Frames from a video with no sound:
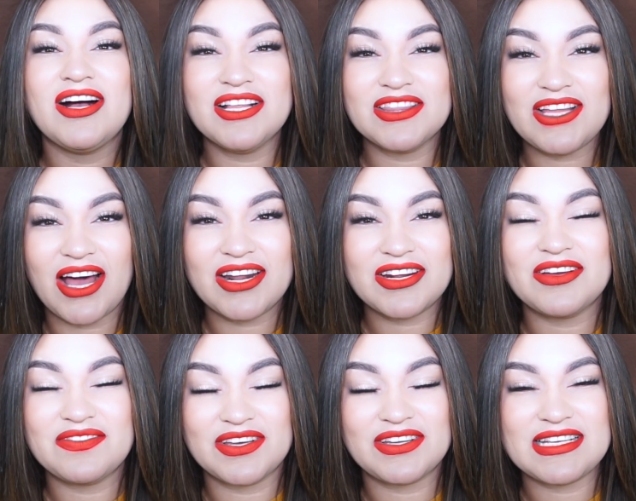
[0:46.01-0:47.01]
a lot
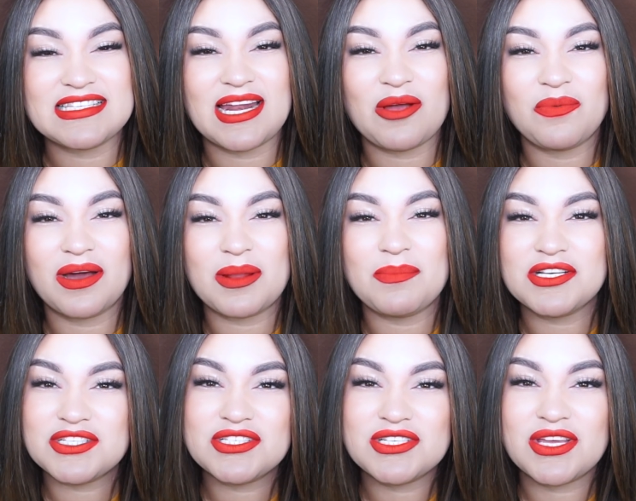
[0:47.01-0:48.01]
of goodies that I want to
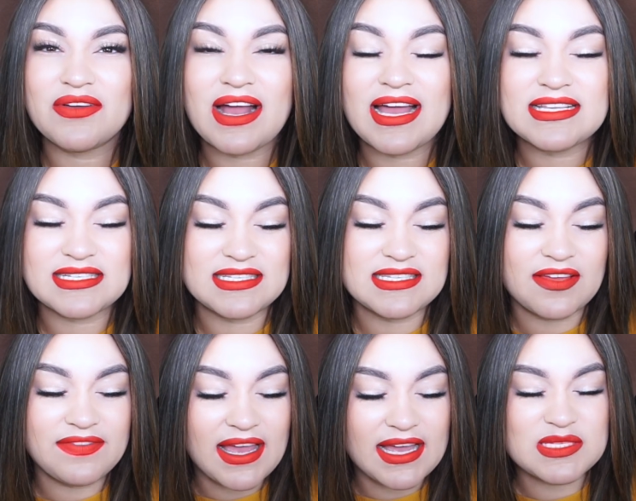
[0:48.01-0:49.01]
mention to you guys and
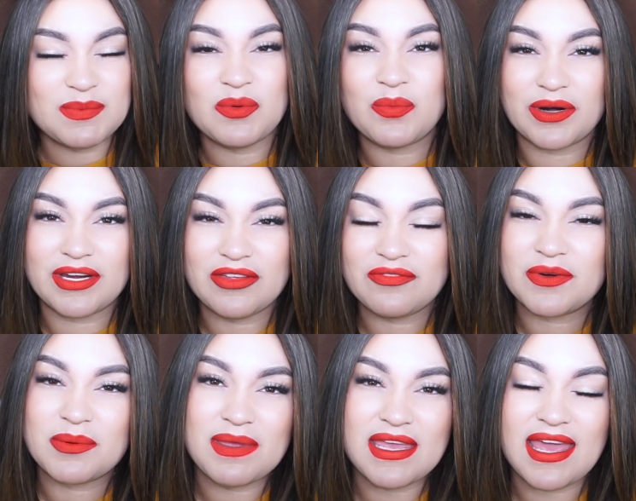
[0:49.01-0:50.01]
stuff that has been working
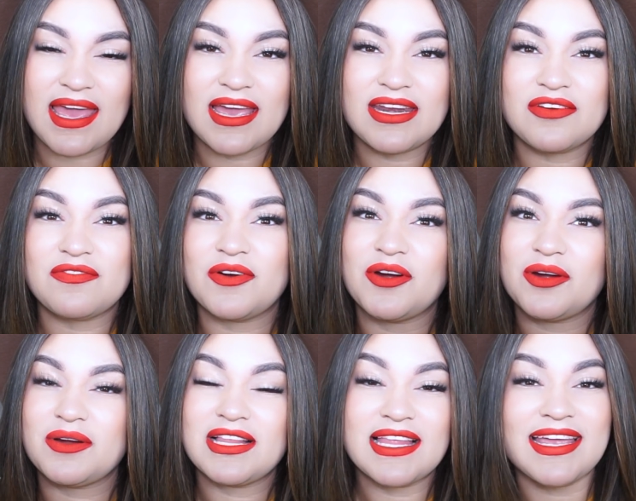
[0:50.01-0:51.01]
for me and
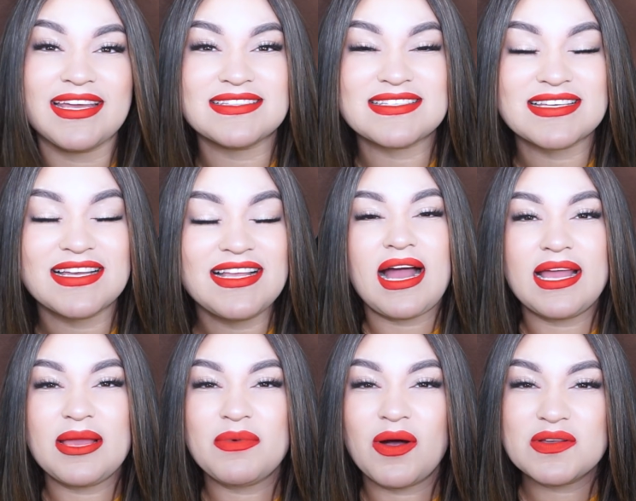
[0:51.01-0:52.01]
for clients.
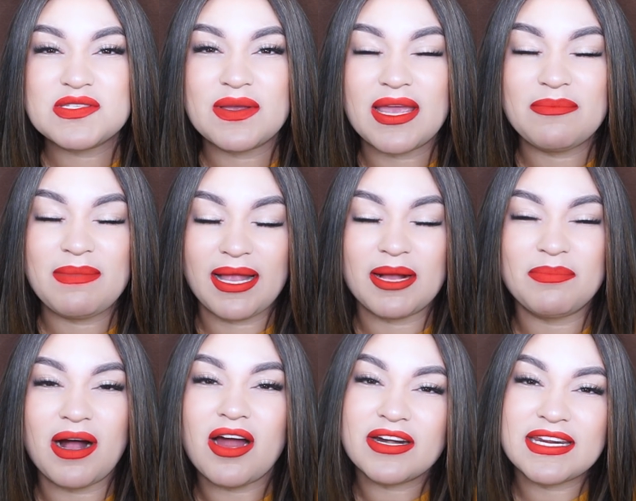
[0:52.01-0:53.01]
I am also a
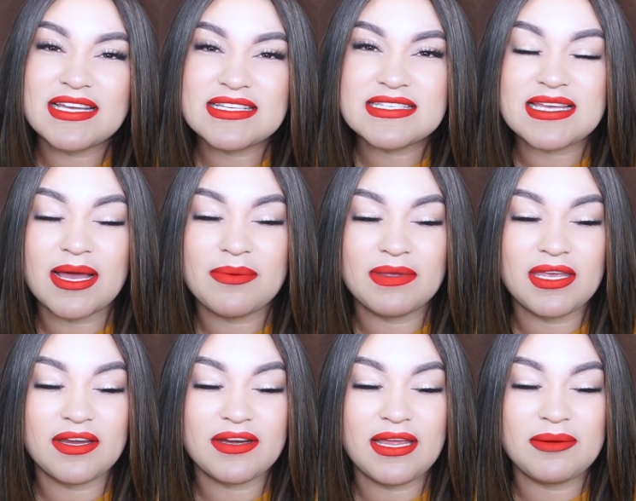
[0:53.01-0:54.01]
makeup artist
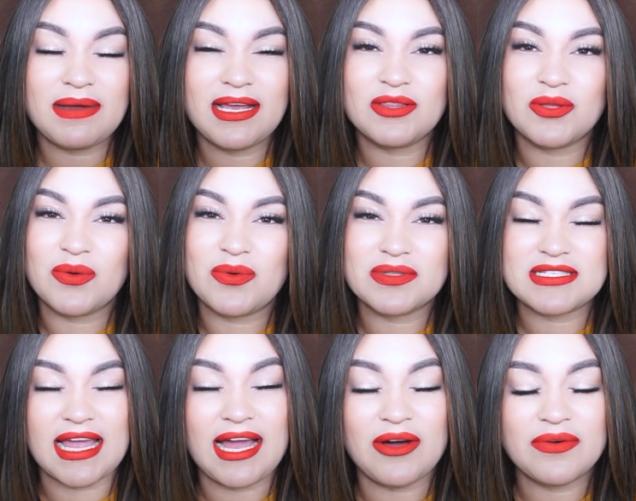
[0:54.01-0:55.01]
here in my local
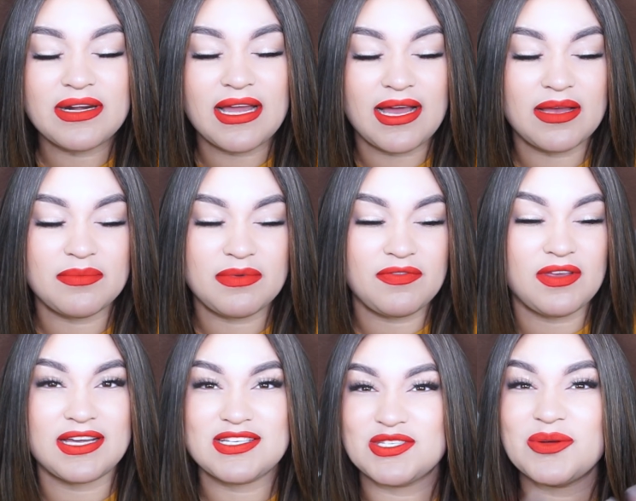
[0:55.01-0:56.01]
town. If you
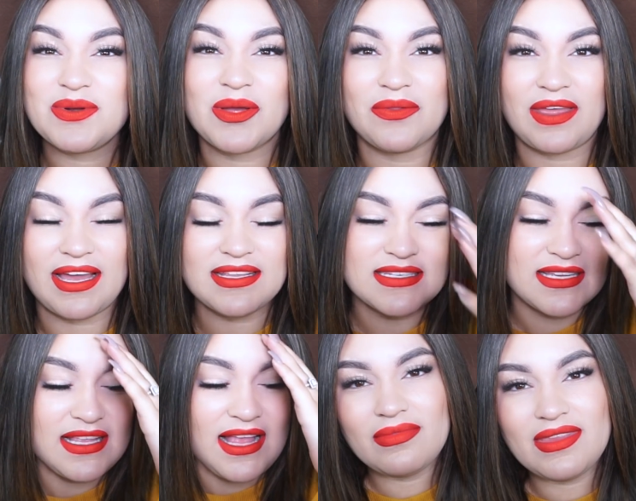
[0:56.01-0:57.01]
guys don't know that,
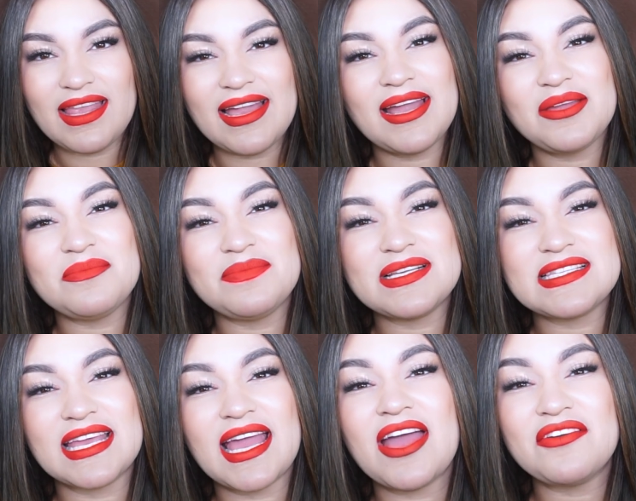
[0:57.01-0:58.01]
I am
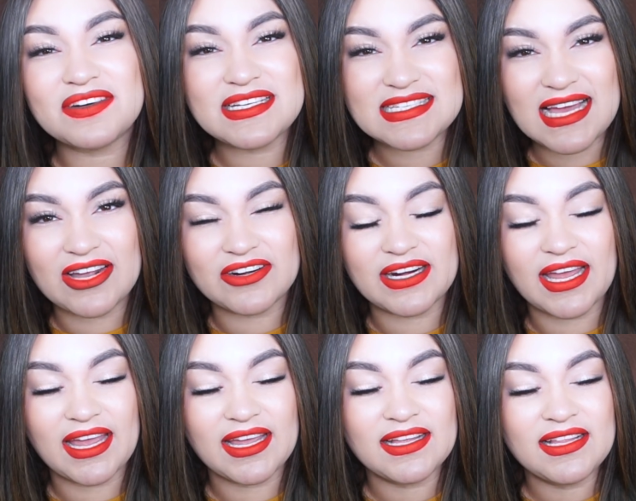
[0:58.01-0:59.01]
busy every
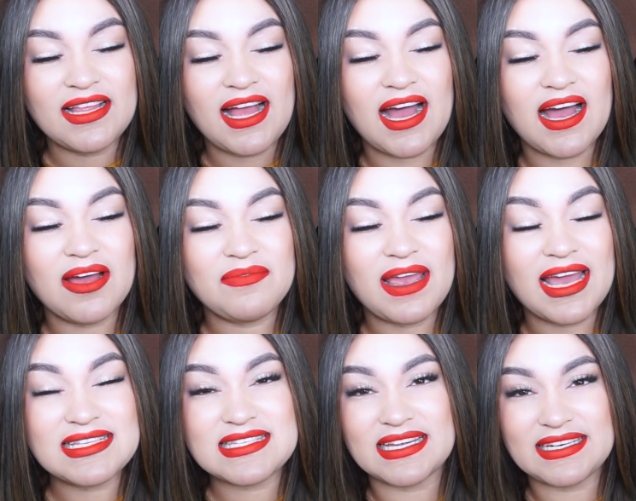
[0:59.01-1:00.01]
Saturday
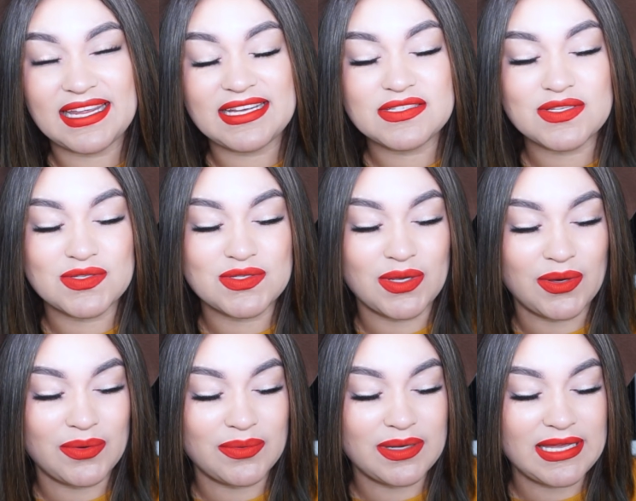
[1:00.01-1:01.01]
and Sundays,
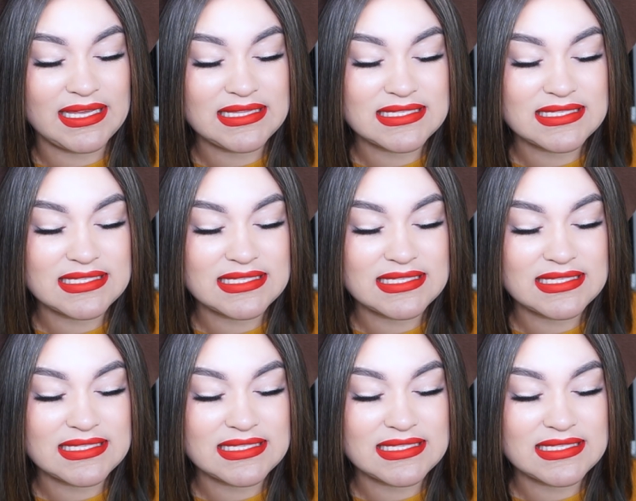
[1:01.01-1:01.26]
so